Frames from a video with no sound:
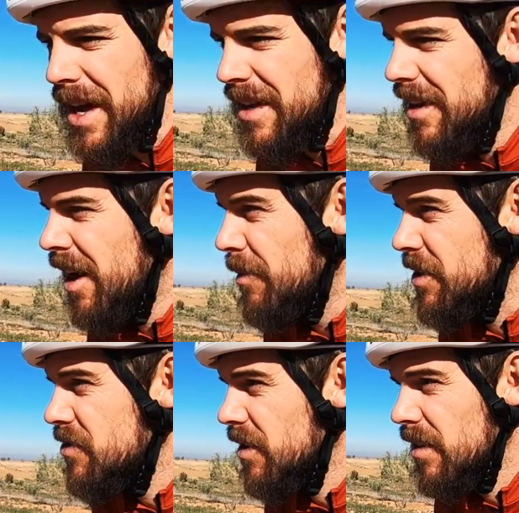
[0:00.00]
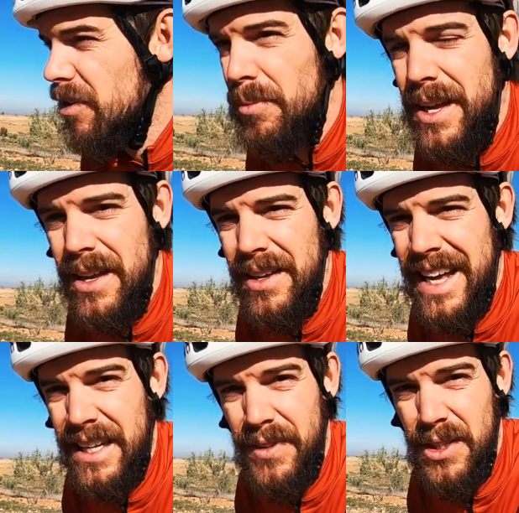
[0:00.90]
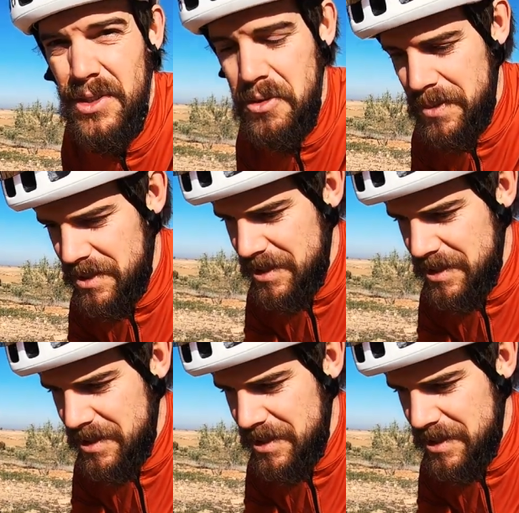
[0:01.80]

wet i might struggle a little bit and if it's super